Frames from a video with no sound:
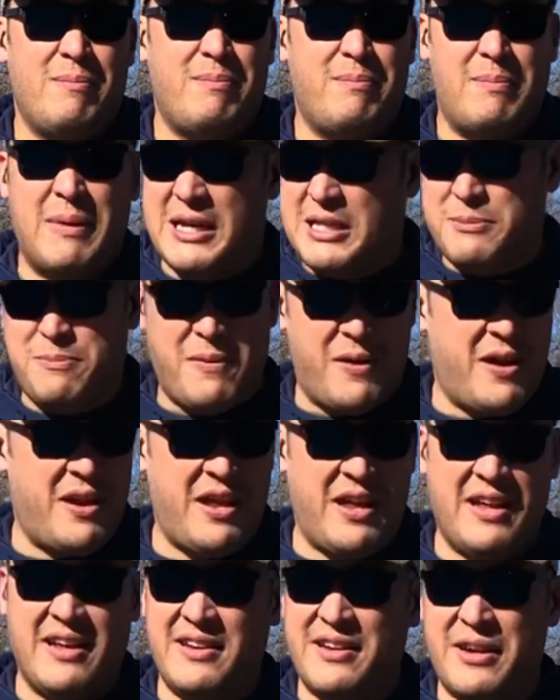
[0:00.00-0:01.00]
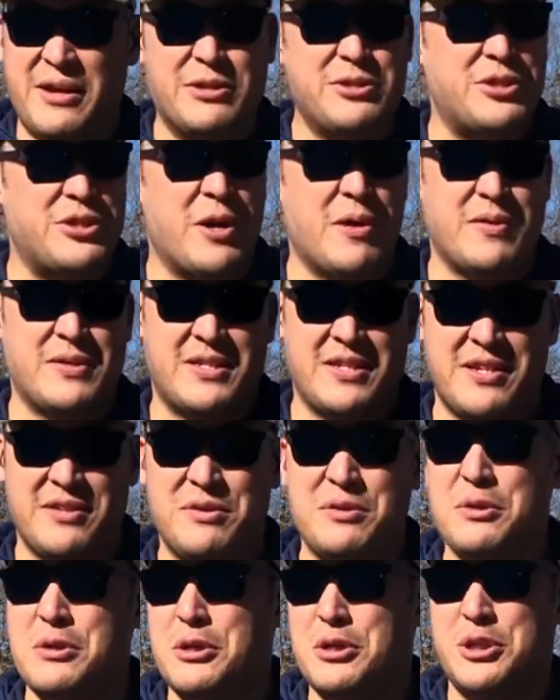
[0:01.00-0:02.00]
best buddy, Nils Jonasson,
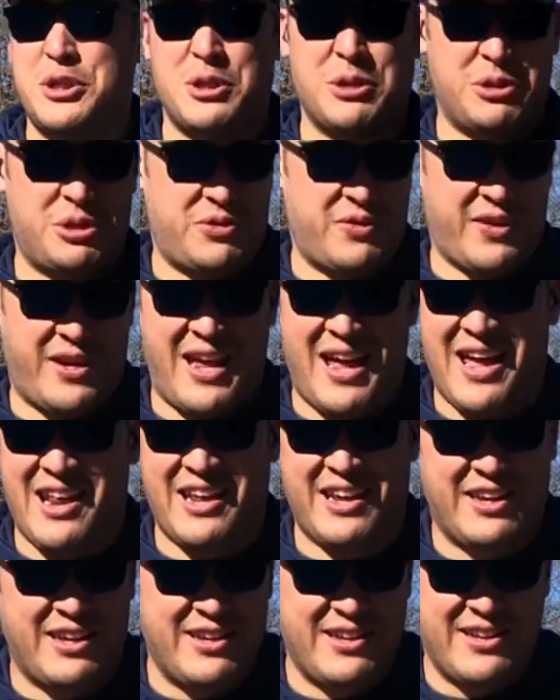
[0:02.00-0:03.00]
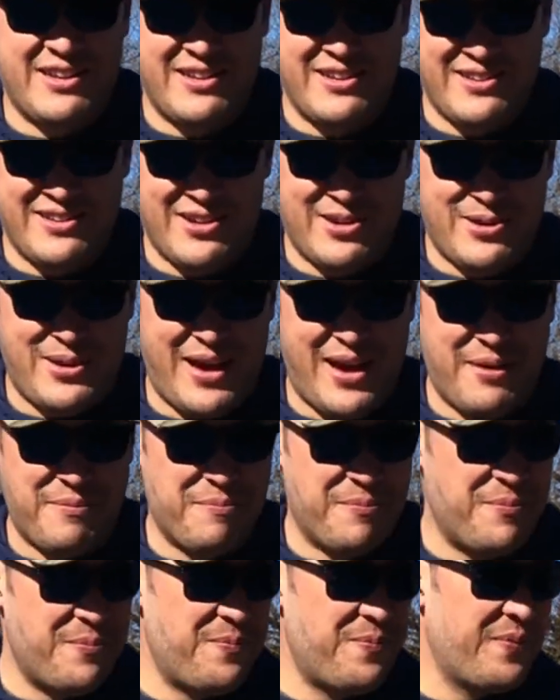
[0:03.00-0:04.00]
shoots for Canik, okay?
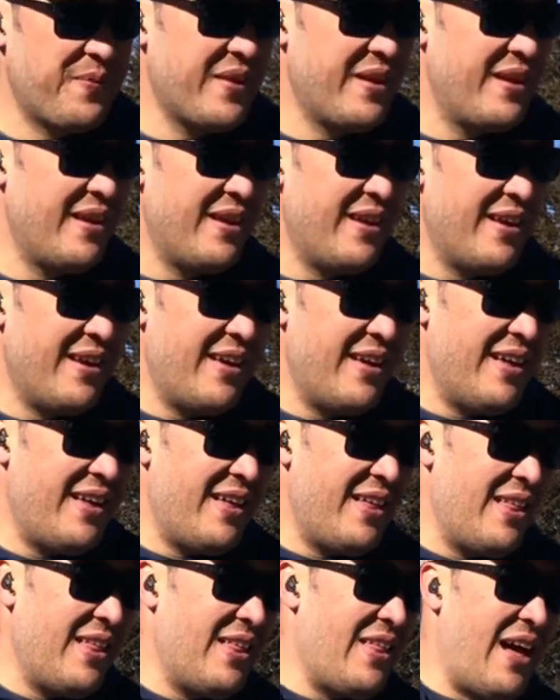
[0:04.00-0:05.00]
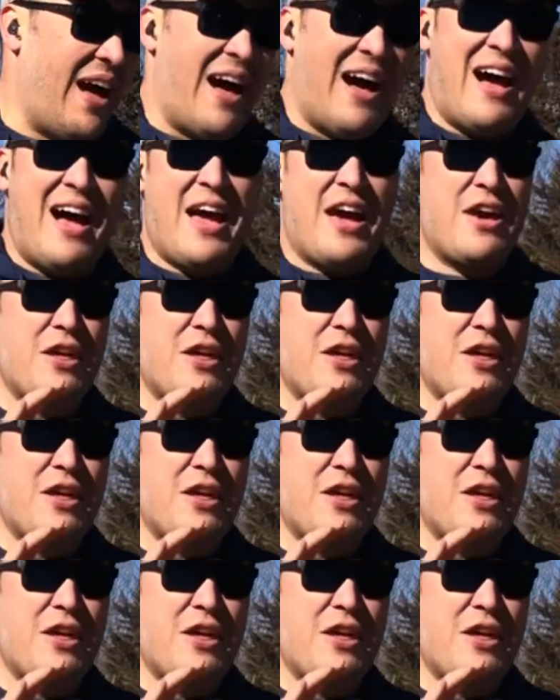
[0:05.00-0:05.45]
I